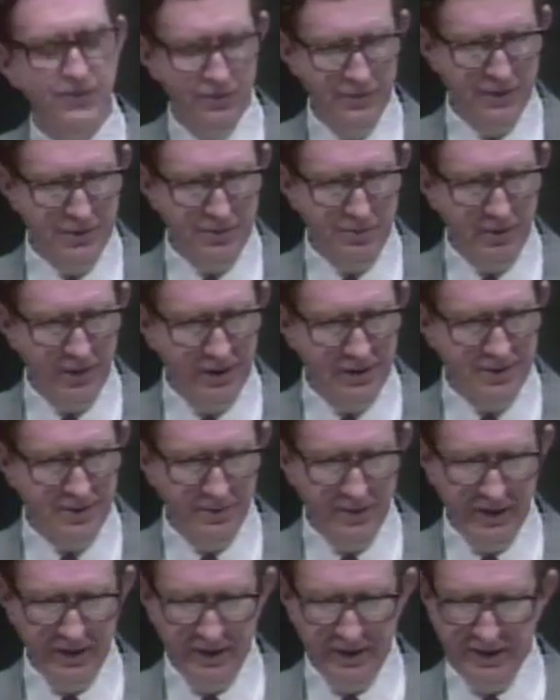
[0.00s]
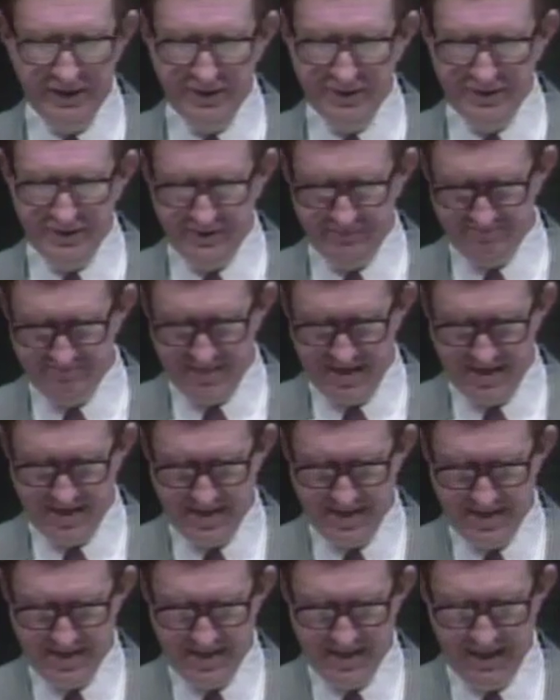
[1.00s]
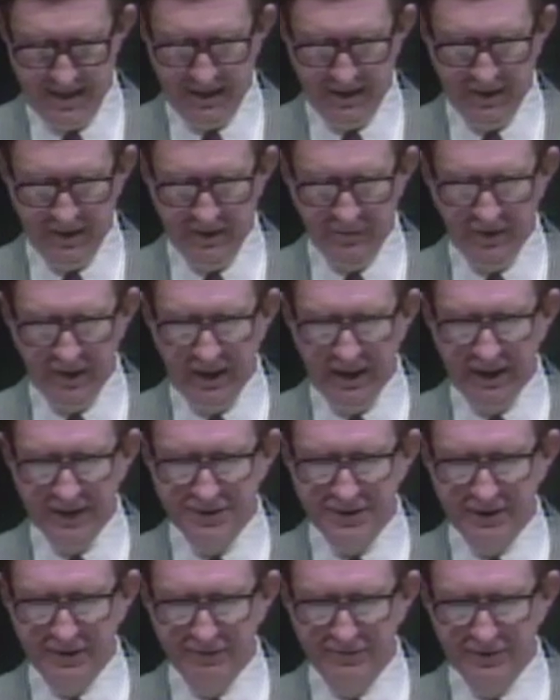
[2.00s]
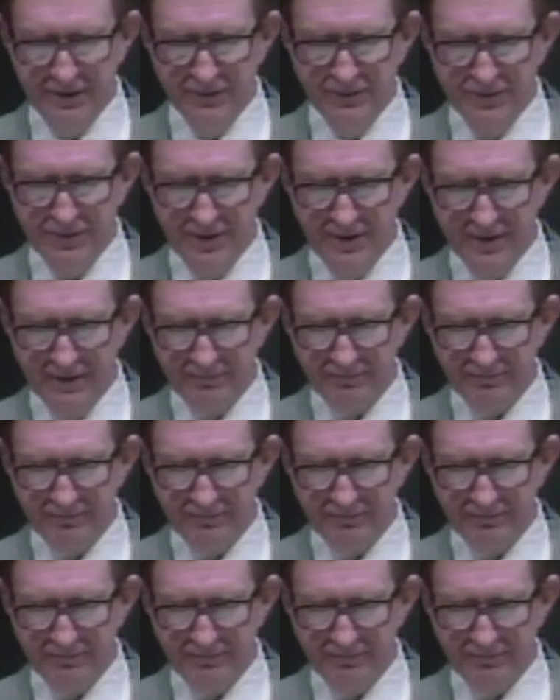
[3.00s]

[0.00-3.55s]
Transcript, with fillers: responsibilities, and an everlasting future.